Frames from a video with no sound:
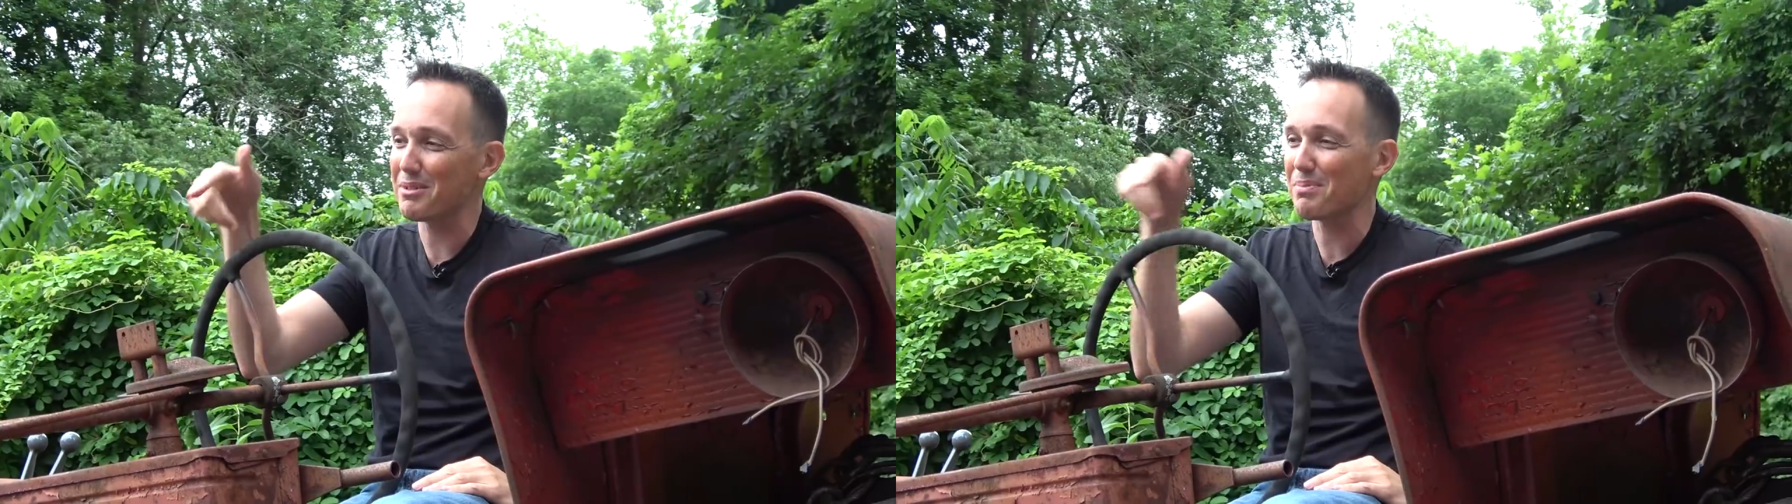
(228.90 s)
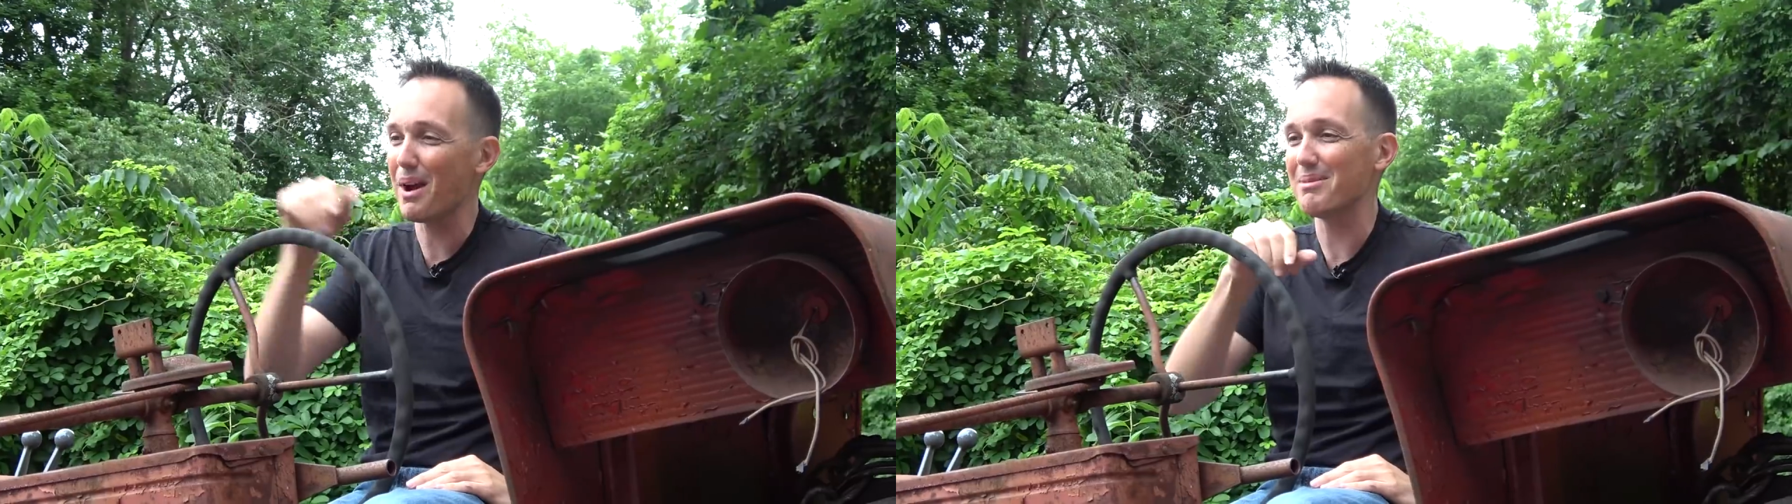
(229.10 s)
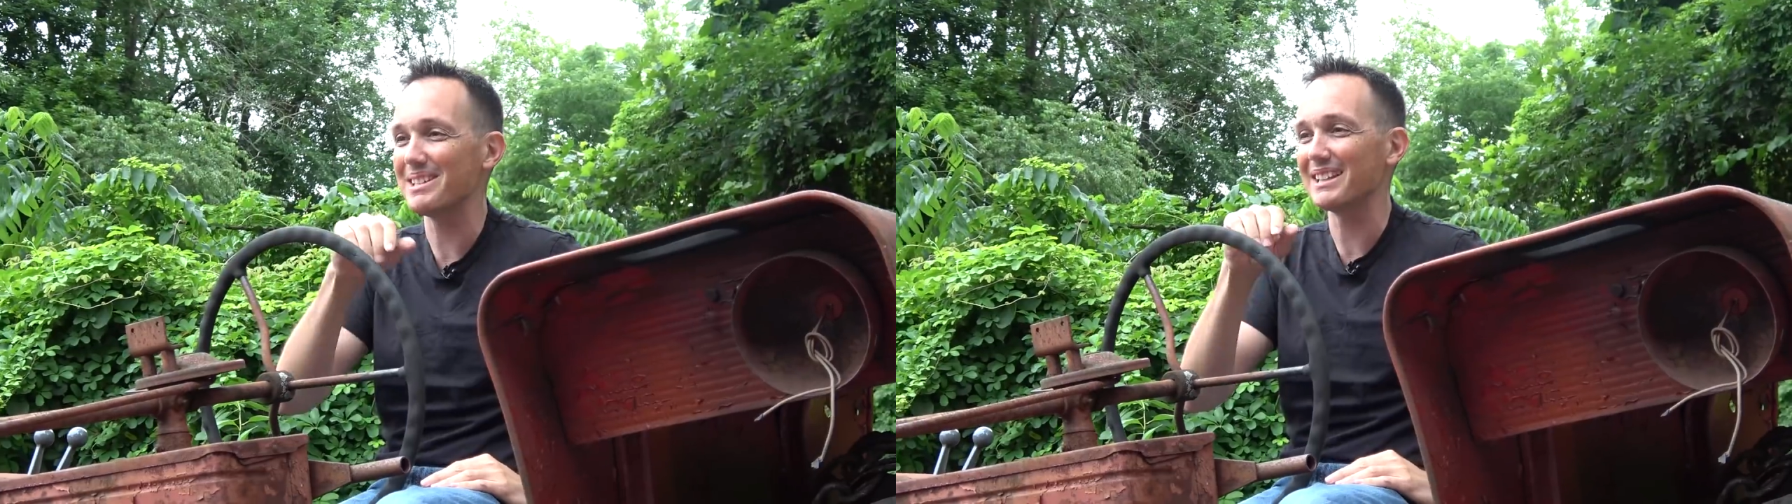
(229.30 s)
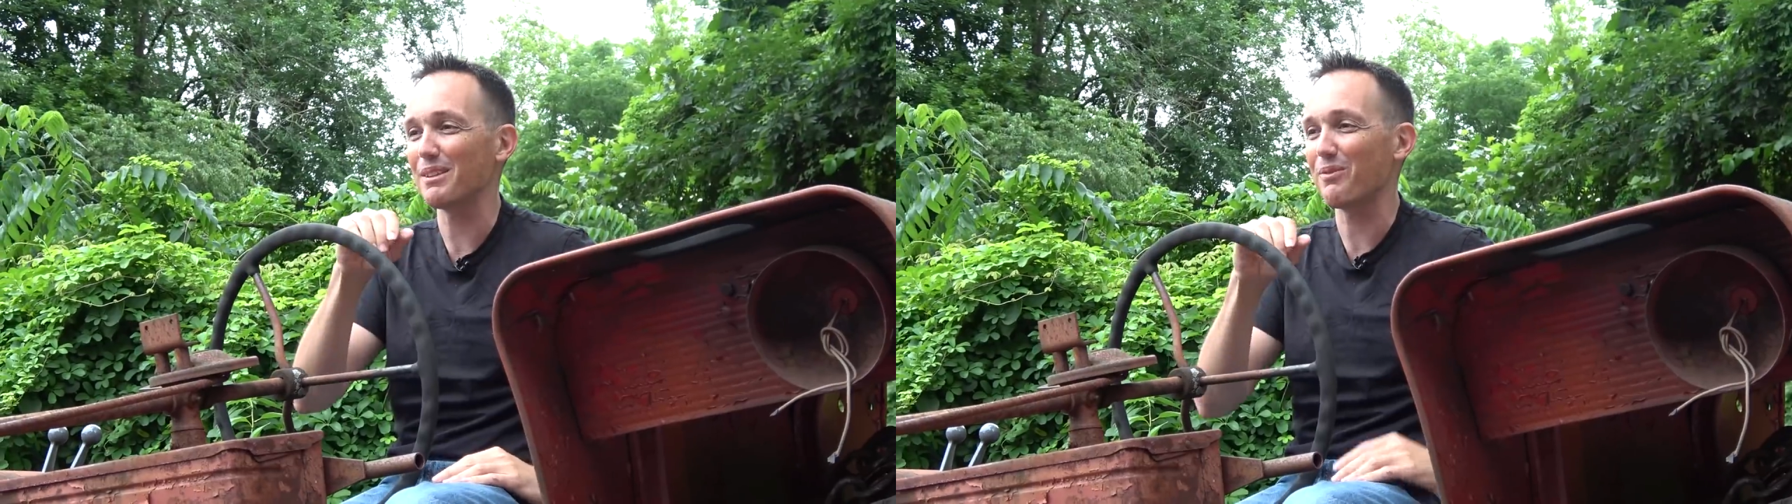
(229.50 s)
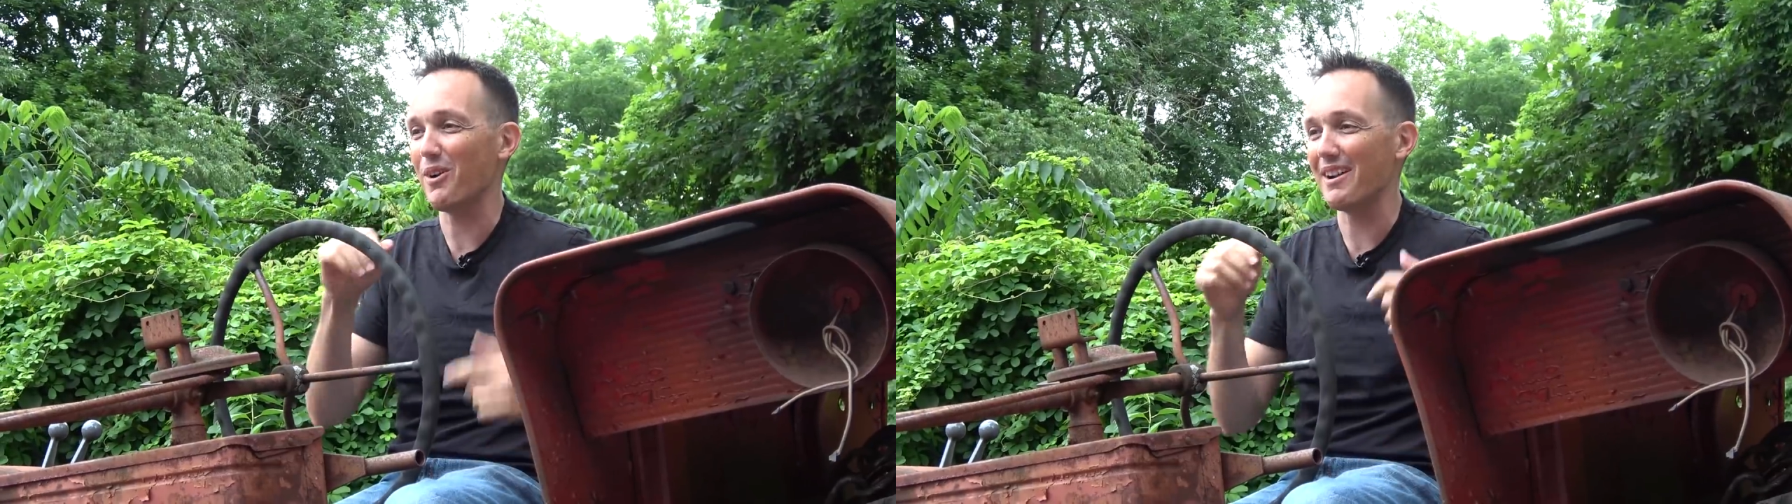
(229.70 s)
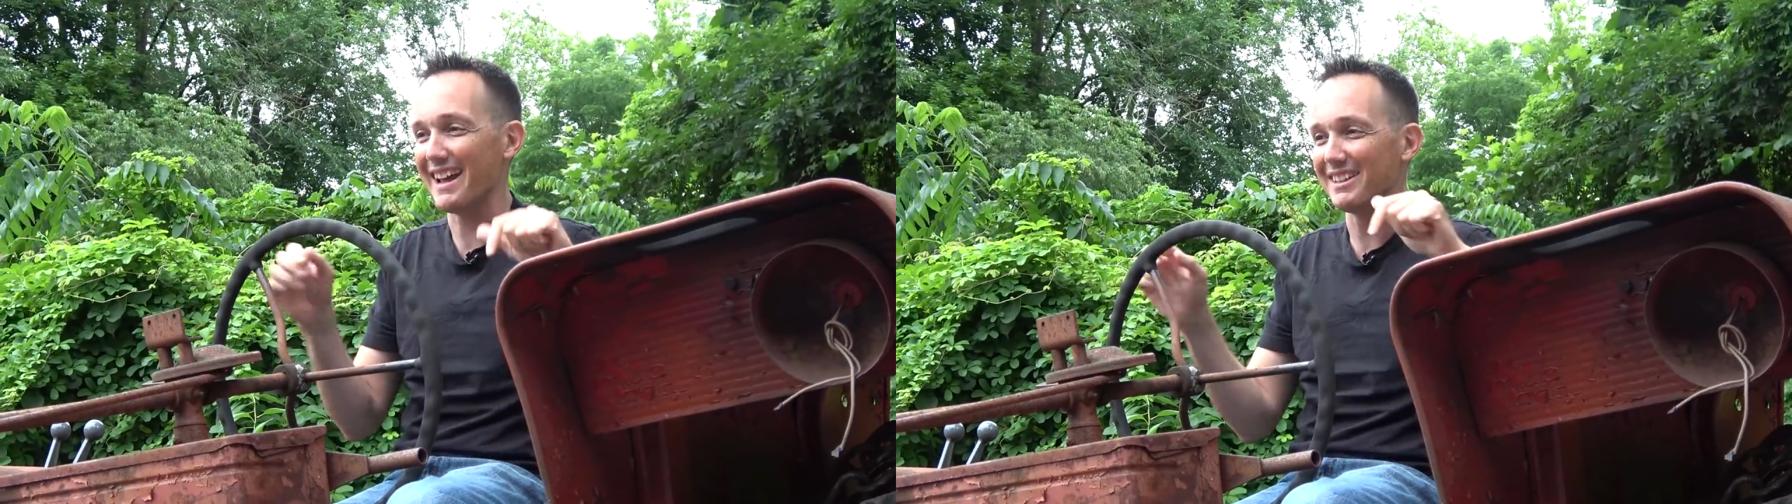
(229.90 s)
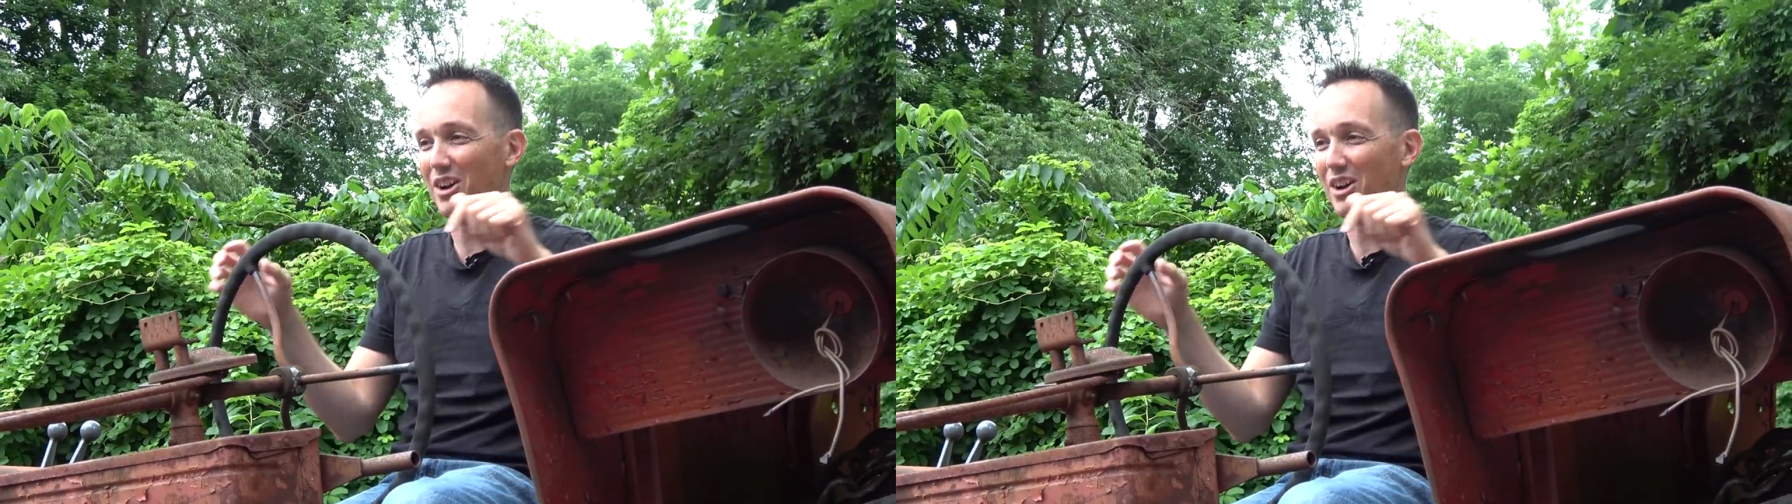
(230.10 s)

would probably take the front end